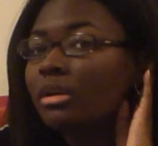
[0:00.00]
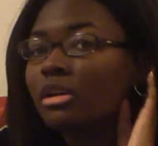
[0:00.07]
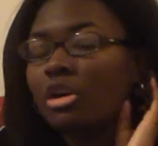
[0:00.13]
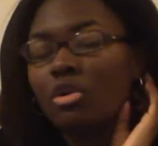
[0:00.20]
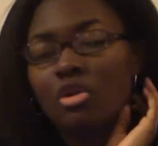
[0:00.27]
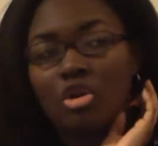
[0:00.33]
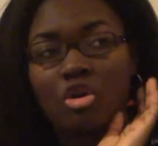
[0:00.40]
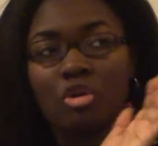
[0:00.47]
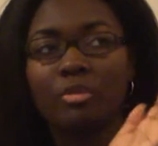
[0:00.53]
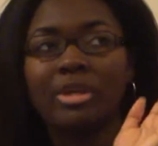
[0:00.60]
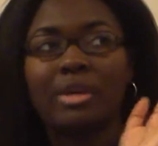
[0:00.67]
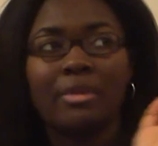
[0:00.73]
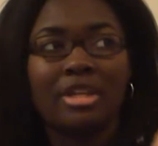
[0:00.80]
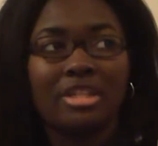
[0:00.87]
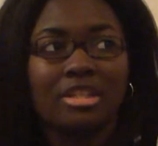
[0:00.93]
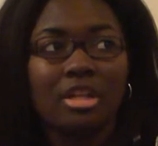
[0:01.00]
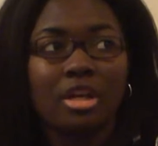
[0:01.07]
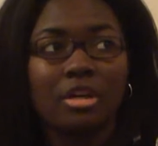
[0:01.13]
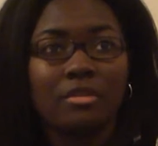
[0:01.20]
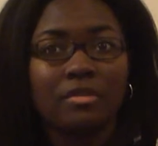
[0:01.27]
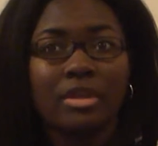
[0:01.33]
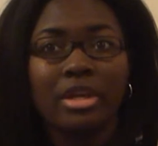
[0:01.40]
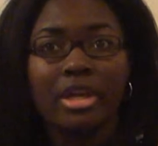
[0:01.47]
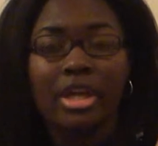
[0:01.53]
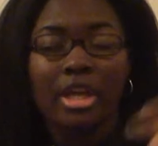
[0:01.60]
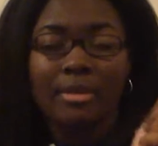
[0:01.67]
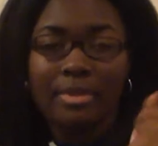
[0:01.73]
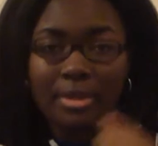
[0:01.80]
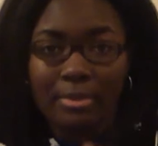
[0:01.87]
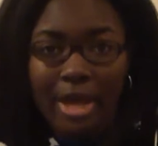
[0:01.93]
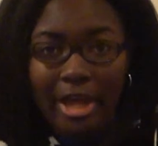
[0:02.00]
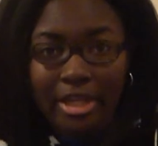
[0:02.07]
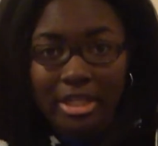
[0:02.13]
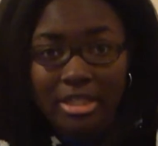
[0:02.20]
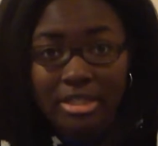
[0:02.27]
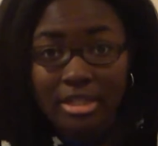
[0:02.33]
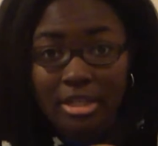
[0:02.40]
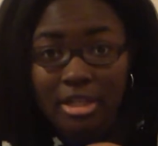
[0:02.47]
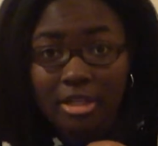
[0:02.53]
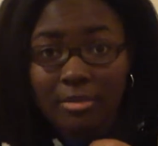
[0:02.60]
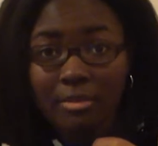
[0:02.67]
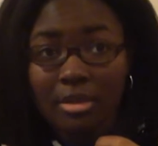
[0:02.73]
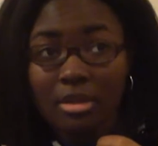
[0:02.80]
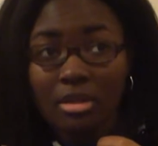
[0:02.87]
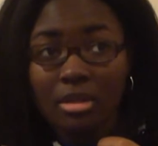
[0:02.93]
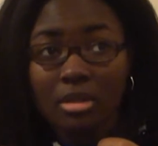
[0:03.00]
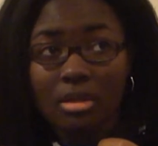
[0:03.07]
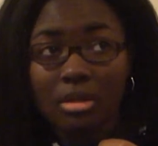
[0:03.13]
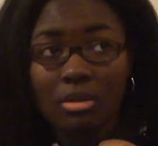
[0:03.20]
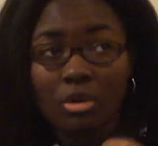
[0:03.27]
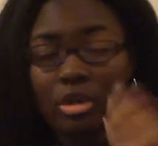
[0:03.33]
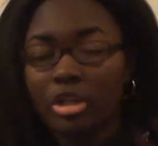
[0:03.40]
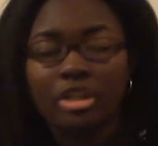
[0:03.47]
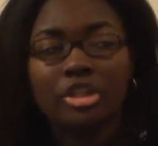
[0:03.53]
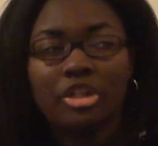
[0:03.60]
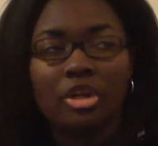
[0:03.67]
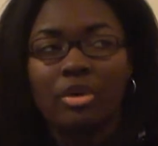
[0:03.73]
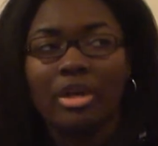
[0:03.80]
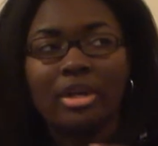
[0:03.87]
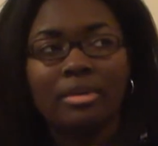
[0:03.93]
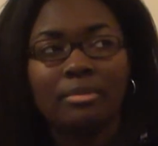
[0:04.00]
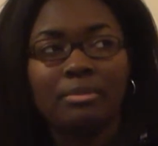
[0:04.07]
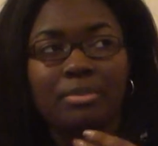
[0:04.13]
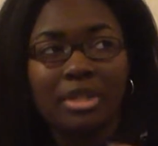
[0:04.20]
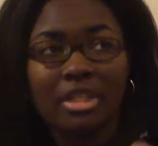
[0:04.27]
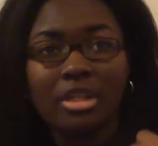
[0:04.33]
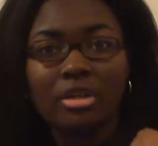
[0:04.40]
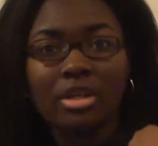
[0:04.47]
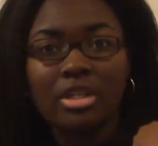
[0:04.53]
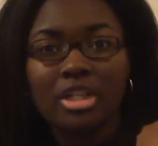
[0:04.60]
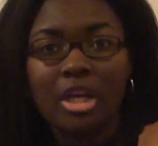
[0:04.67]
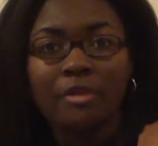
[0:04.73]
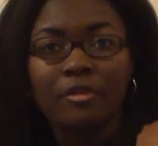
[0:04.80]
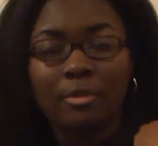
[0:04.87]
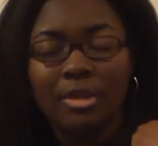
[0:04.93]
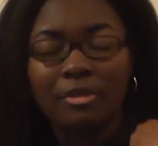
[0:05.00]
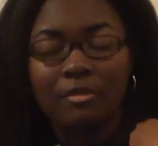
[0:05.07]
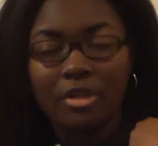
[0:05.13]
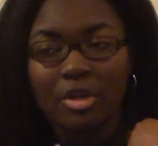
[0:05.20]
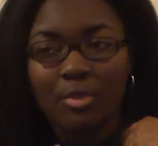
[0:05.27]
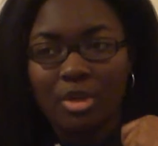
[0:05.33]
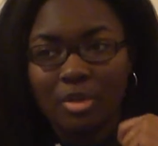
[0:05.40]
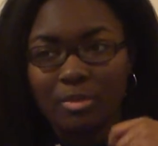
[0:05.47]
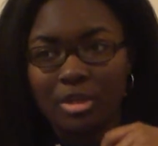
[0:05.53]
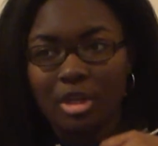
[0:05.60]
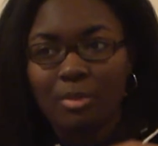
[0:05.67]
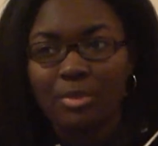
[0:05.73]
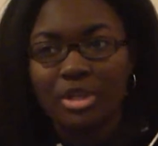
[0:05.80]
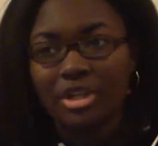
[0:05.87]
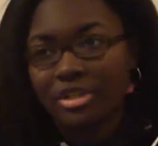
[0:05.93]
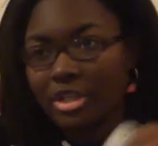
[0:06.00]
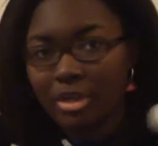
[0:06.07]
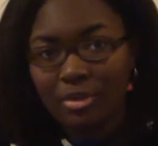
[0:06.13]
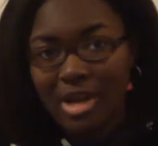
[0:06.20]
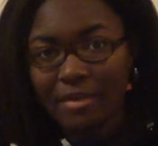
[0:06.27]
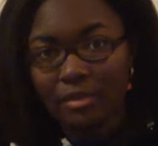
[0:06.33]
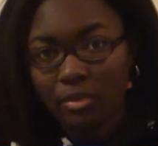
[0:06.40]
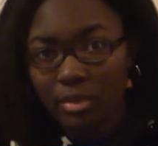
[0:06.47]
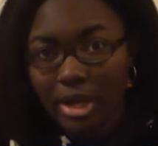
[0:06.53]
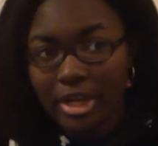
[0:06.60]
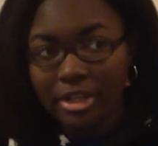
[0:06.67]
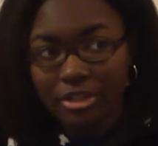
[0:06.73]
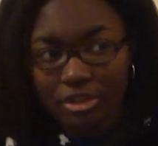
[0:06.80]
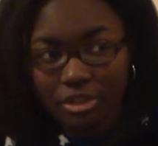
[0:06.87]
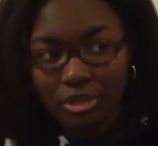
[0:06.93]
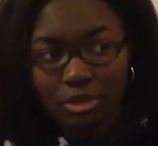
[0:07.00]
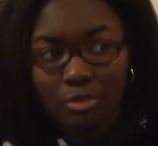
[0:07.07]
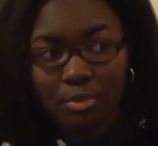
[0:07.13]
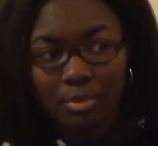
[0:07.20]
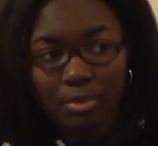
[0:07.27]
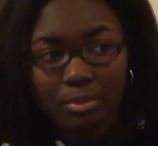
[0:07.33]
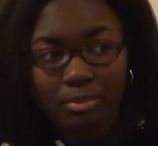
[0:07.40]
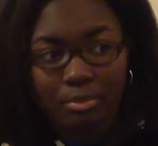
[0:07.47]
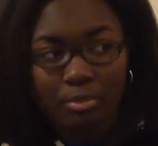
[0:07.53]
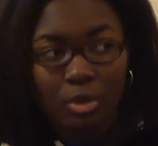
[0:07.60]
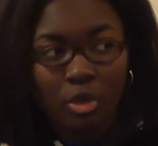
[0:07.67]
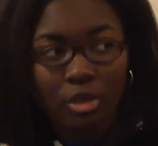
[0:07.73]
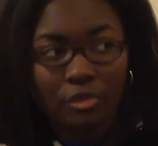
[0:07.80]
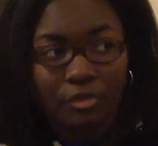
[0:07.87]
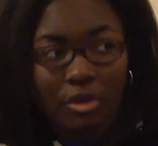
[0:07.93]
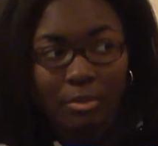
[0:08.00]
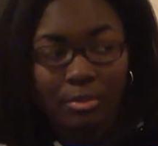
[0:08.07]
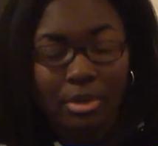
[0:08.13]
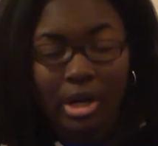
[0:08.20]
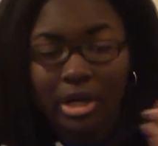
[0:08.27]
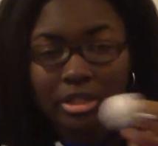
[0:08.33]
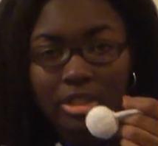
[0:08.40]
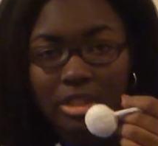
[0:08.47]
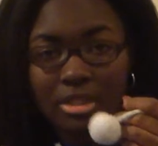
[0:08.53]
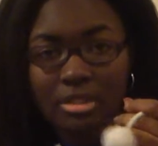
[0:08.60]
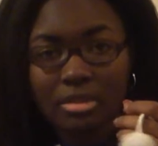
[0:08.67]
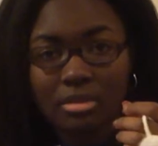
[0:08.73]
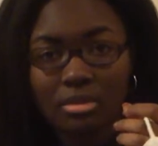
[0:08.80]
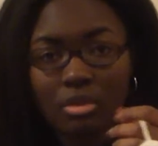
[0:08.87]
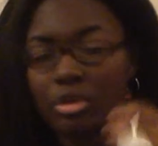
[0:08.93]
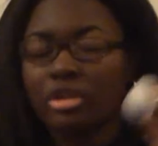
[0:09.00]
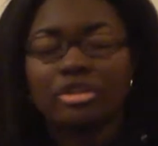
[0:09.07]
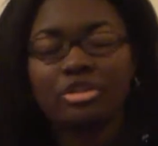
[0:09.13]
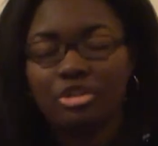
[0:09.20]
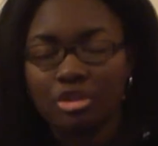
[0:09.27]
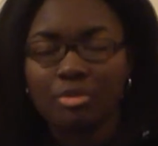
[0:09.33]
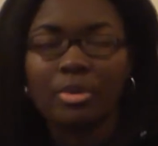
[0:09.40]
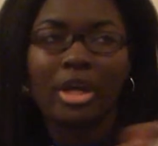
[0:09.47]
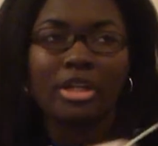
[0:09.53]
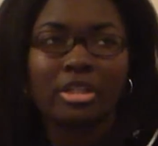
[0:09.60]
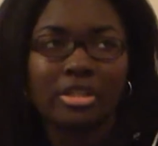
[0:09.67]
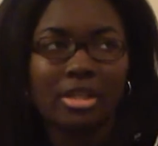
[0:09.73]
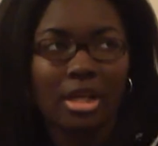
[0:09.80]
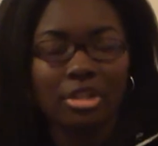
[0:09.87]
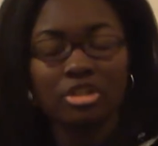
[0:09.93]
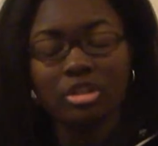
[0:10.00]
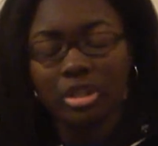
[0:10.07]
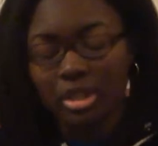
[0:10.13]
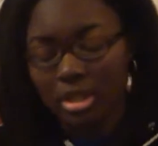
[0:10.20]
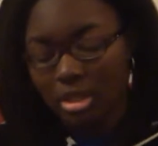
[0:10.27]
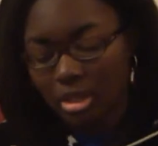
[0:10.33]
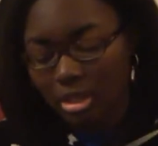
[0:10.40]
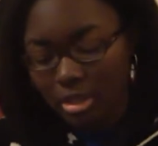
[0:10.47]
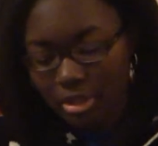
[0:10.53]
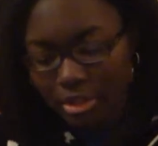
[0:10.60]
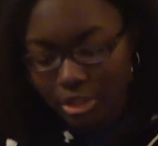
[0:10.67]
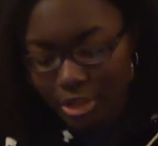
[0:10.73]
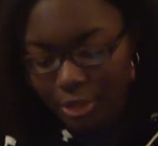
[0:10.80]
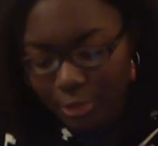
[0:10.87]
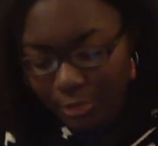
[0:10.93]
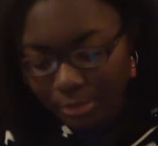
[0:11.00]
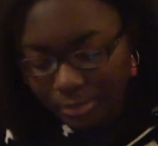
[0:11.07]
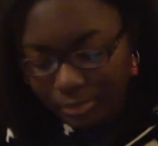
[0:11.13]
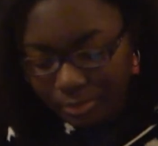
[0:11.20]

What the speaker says: go home, get my stuff, and be back in time, or and be there in time for my friend to pick me up because I don't have a ride to or from practice, or to practice actually. So